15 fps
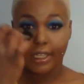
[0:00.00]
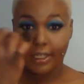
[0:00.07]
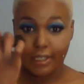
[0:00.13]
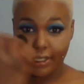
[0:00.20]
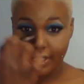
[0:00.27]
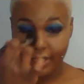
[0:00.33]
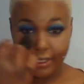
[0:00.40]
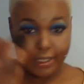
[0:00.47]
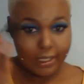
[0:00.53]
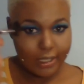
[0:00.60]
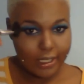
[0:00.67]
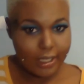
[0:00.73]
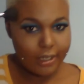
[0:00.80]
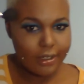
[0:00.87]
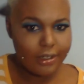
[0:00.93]
I just set
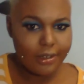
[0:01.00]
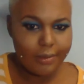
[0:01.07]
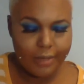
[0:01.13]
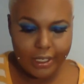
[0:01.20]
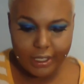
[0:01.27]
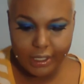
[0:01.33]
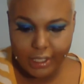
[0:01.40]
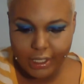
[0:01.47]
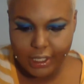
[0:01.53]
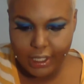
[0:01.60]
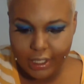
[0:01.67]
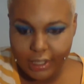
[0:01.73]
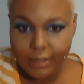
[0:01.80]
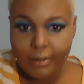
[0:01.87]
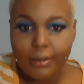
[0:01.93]
that under my
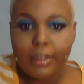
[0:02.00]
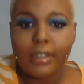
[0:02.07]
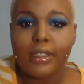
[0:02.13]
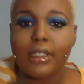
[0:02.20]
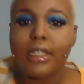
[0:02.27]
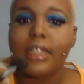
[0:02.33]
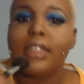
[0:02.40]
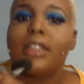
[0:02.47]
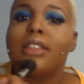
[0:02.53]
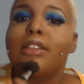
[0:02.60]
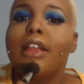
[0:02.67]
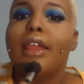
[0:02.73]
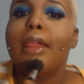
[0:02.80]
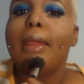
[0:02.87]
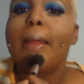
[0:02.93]
cheeks. I'm going to set this
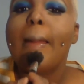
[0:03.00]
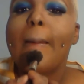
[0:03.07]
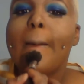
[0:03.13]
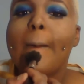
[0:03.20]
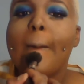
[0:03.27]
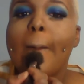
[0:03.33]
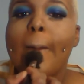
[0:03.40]
right here.